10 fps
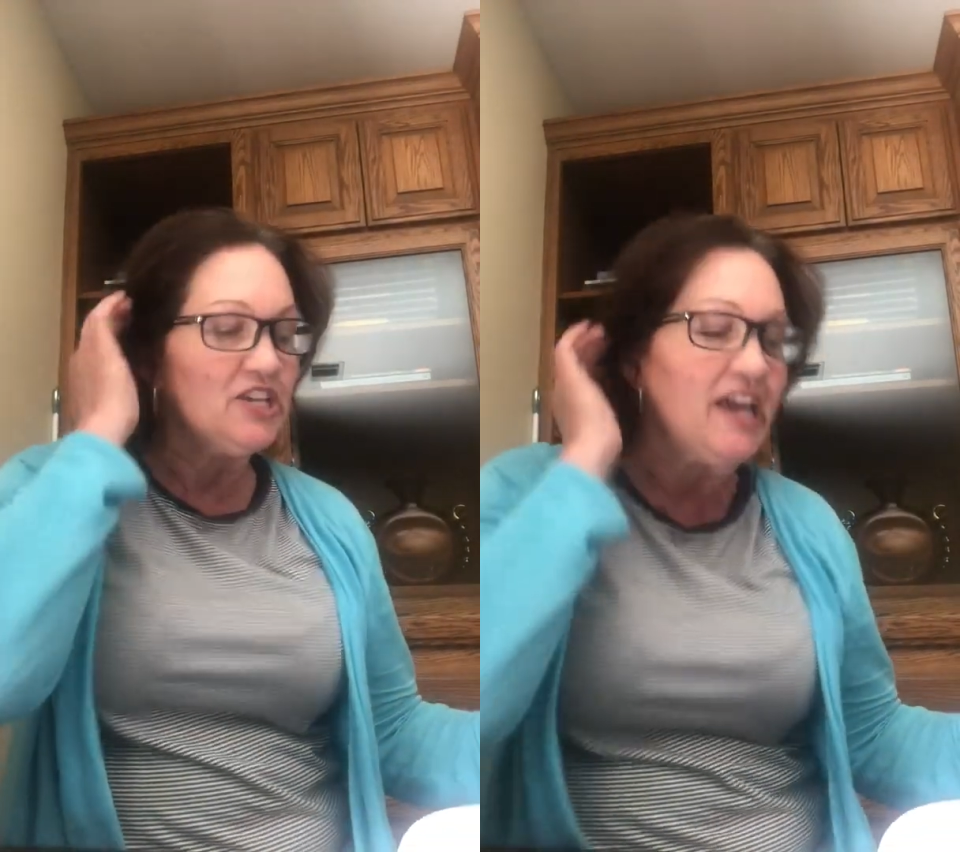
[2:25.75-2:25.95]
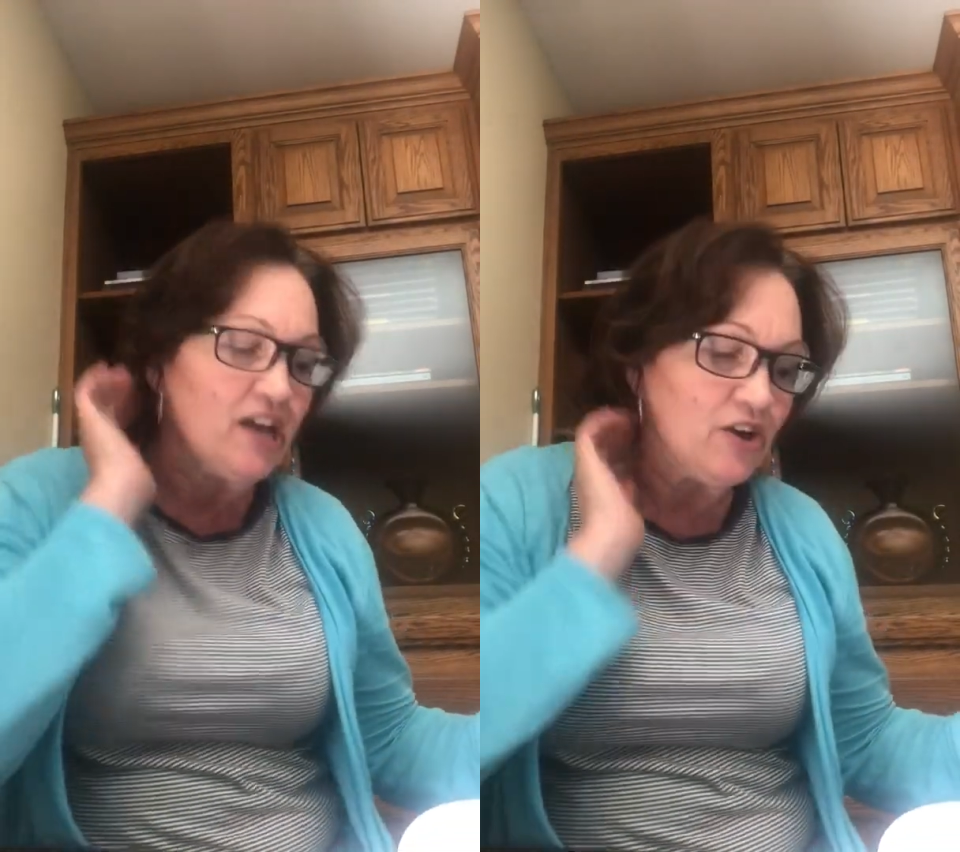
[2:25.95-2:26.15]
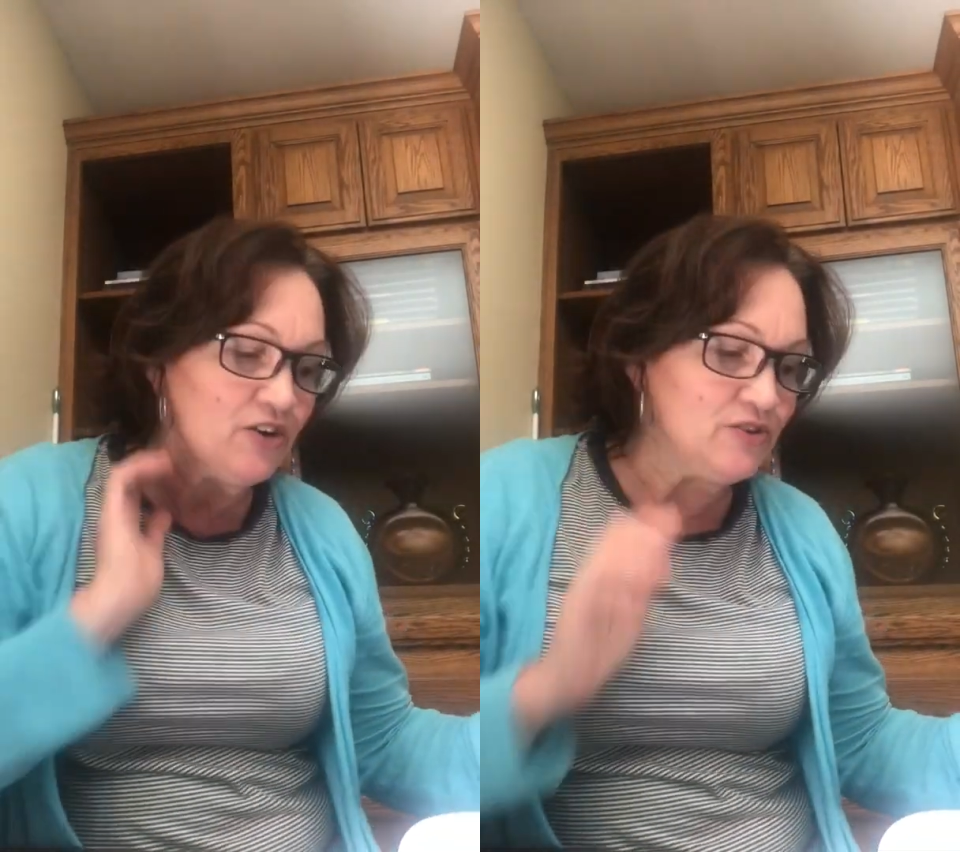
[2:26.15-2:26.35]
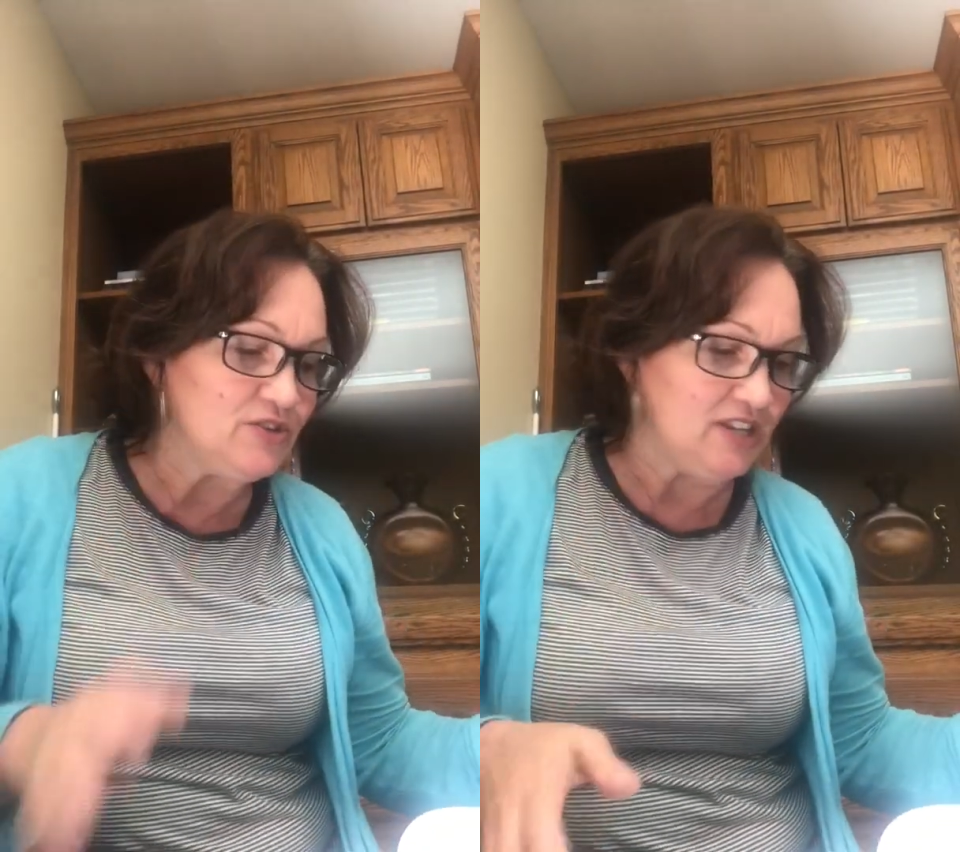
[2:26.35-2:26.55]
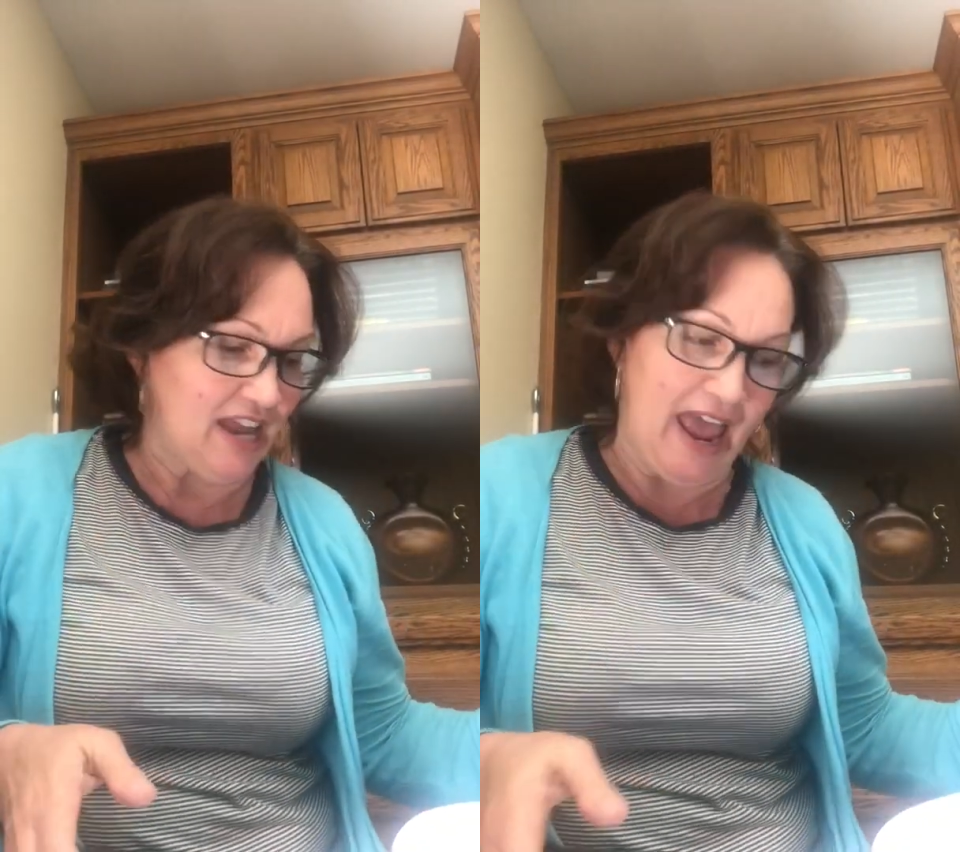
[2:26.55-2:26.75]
tinkers and